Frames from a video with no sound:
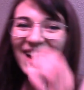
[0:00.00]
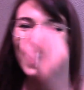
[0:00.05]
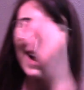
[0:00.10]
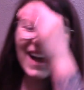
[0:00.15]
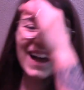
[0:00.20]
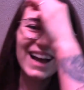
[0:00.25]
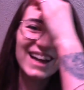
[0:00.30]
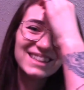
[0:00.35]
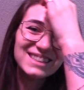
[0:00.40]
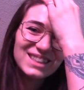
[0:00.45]

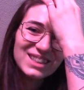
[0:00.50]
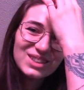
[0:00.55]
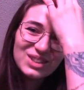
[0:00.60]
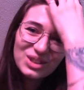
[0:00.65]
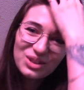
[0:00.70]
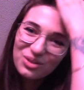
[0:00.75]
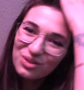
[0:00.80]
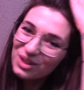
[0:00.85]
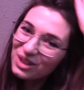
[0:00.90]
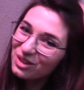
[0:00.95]
Hi,
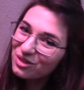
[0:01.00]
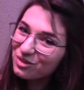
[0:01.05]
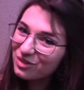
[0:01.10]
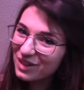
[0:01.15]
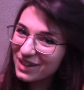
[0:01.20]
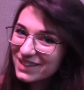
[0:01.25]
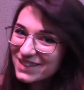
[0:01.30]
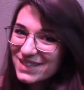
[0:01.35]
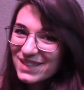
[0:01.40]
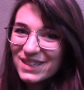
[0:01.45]
darling reader
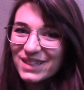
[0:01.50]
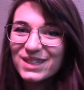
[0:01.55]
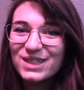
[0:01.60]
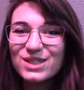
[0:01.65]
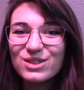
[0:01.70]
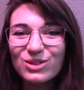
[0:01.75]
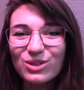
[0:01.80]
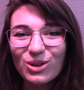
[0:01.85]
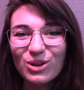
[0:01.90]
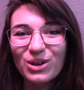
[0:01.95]
friends, it's
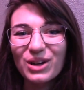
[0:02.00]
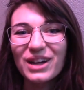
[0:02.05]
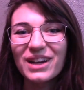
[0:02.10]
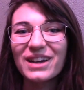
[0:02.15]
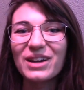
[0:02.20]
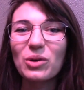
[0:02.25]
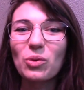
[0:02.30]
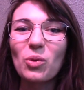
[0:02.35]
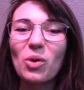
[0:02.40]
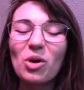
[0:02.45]

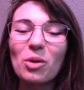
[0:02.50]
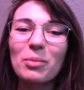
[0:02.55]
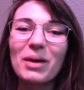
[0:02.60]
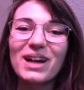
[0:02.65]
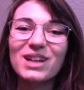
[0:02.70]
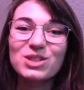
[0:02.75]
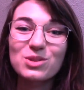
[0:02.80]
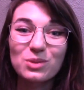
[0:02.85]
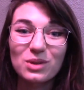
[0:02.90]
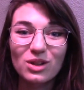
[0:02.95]
Alora. Welcome
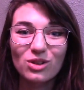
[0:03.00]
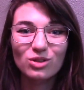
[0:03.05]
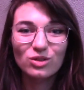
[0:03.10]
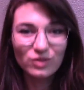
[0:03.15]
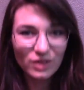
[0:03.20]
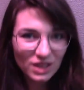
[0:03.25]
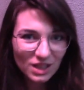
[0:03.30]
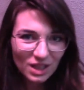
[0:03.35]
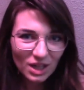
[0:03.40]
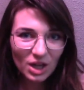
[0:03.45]
back to another
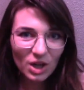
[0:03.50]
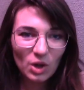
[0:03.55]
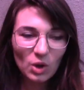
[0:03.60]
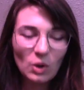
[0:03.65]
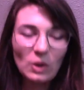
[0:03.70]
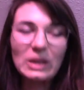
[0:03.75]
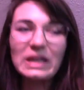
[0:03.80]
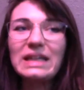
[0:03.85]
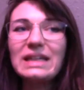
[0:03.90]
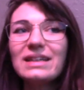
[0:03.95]

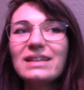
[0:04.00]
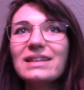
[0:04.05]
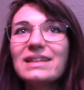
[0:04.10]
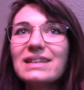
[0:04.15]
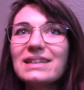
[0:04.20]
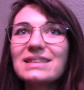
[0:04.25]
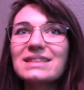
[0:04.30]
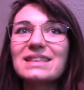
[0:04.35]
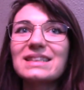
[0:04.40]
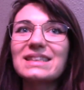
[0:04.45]
video.
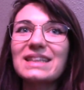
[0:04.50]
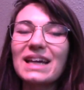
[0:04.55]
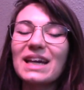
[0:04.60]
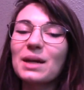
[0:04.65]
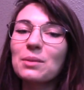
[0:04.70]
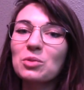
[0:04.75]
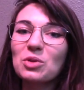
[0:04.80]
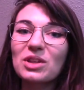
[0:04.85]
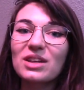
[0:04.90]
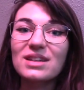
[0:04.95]
Today
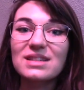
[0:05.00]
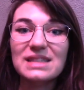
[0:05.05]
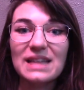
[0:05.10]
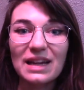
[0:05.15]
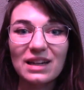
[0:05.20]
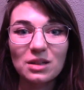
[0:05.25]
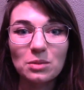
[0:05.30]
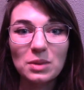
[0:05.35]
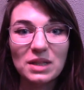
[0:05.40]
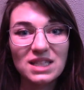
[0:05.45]
I'm really
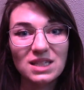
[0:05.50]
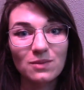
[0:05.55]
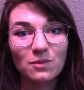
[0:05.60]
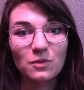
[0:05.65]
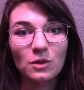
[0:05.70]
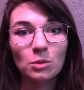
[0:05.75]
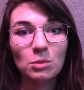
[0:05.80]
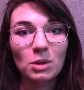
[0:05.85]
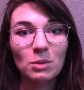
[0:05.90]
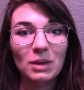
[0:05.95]
excited because I'm
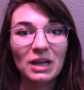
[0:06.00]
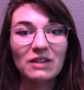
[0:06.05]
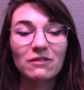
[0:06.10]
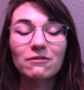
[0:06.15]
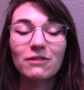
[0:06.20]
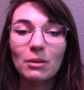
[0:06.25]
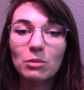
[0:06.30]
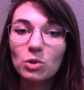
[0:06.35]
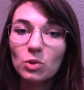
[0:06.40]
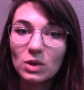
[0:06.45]
filming my
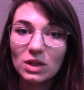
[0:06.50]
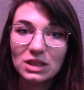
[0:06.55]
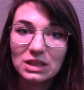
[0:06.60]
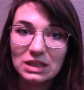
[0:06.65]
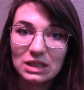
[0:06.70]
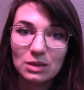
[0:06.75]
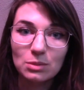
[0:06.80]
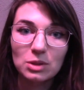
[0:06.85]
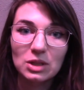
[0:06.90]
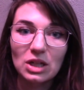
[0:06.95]
February
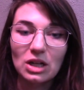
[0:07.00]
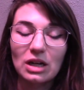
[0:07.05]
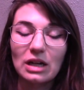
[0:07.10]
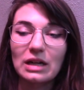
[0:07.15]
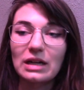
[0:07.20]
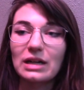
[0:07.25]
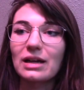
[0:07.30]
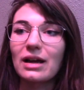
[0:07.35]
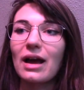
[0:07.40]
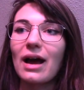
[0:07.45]

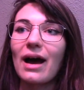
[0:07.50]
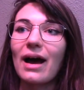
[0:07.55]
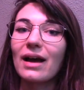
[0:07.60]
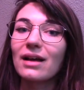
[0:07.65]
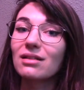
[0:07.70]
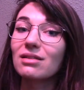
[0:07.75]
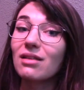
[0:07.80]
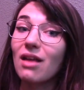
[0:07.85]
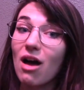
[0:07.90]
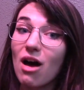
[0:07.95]
TBR. I
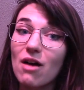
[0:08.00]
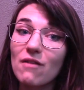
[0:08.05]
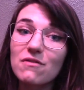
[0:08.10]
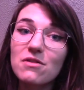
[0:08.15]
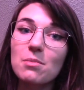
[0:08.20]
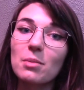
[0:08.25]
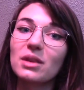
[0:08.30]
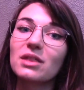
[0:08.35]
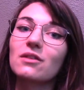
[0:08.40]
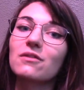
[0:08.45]
love the
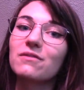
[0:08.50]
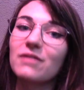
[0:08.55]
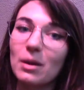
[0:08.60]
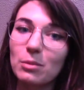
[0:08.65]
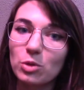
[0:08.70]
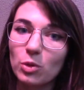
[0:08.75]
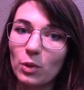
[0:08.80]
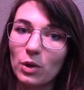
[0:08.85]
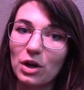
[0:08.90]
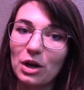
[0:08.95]
month of
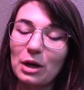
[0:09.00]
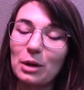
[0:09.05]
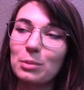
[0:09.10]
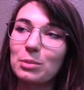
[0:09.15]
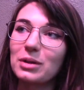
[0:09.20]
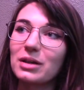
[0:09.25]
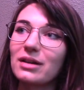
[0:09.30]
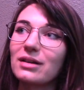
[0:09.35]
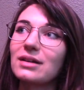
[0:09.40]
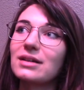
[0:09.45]
February
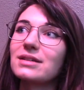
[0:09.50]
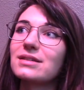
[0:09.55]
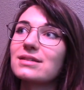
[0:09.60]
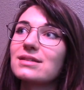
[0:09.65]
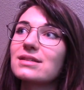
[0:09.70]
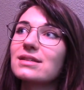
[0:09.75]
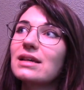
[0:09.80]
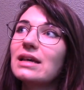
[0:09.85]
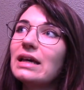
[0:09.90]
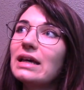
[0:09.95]

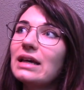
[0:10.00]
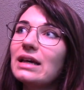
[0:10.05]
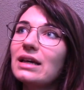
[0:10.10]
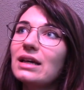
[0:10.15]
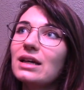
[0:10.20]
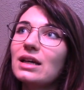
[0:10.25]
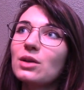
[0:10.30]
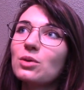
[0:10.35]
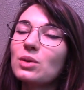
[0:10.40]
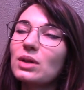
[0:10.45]
because
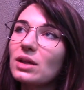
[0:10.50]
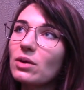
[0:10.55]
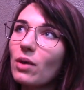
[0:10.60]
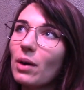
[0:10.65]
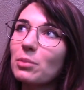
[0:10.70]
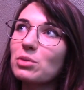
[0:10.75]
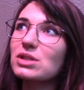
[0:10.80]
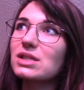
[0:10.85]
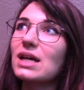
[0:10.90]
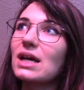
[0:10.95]
it really
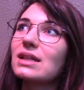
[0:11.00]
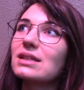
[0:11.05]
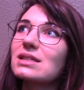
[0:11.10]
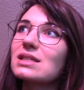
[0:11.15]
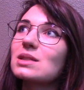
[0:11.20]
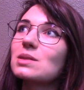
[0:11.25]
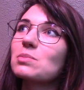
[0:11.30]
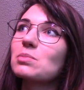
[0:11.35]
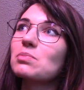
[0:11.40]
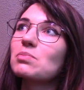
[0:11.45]

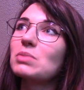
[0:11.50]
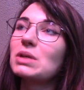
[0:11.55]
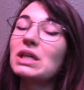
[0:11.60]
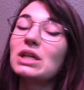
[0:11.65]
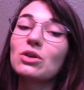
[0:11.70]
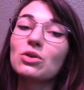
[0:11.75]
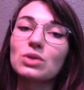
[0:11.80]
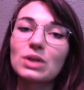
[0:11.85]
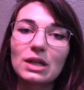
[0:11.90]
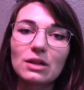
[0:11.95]
represents
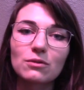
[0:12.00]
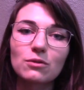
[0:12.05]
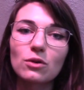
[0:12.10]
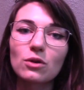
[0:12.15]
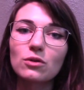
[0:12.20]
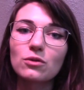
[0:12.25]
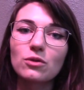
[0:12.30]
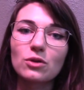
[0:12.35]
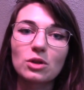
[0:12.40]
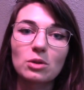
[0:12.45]
being grateful
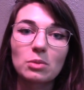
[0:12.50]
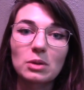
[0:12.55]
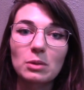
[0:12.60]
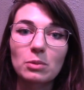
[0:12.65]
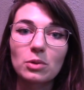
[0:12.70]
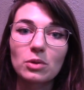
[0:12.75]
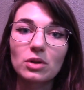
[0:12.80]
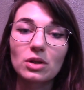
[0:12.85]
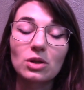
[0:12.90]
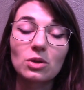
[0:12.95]
for the
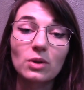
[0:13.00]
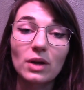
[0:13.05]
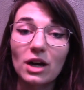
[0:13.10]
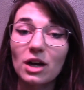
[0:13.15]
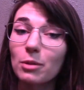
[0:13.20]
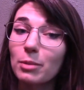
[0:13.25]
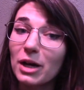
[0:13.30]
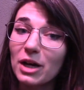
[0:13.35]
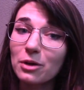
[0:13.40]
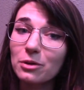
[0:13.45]
people that you care
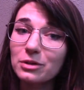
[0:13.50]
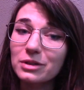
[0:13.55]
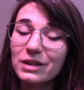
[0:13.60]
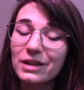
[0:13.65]
about.